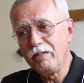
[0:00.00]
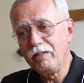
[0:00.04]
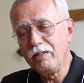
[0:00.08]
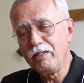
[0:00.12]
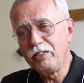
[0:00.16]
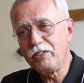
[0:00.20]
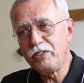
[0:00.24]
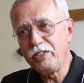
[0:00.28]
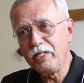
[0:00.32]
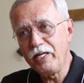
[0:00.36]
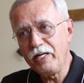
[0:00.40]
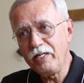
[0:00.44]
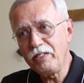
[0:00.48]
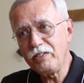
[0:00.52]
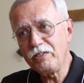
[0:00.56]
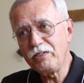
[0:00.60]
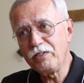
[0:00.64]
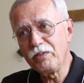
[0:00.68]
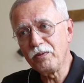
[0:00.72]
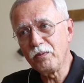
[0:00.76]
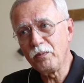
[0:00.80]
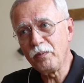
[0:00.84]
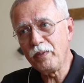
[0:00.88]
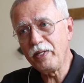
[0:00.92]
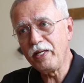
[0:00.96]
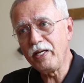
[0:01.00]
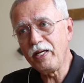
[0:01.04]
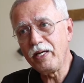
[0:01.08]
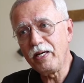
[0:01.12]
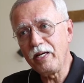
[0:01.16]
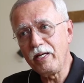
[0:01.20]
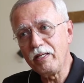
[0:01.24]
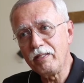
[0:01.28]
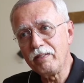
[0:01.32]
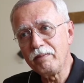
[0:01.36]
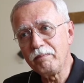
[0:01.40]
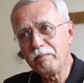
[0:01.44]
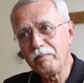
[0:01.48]
it changed the way
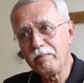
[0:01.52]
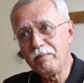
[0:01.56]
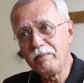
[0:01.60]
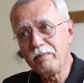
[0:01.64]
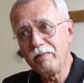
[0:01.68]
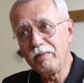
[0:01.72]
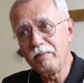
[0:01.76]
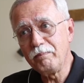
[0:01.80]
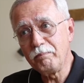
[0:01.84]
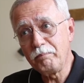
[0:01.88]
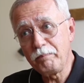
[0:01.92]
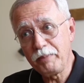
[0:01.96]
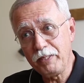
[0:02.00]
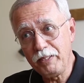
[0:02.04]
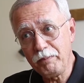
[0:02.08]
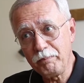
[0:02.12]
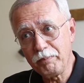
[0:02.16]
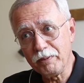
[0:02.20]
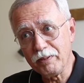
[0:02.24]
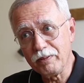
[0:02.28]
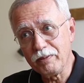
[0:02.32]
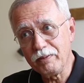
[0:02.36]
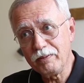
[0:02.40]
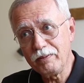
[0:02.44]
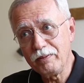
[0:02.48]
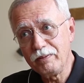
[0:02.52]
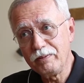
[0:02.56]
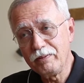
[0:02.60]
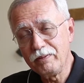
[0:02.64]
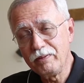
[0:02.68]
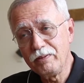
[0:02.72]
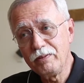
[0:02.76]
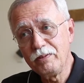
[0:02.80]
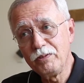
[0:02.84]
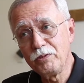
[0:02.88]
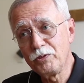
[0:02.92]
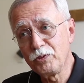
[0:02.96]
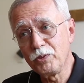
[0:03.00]
people
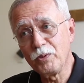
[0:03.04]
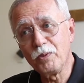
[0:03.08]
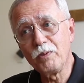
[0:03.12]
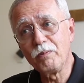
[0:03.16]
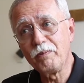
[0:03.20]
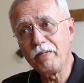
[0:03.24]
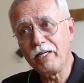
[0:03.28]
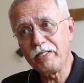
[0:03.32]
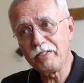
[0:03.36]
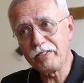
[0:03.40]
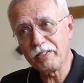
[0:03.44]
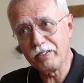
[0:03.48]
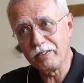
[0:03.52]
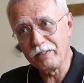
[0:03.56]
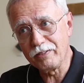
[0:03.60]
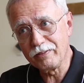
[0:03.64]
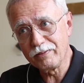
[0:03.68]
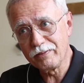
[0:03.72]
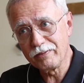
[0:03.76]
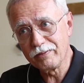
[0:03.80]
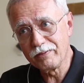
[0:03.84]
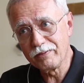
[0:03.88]
saw Russia.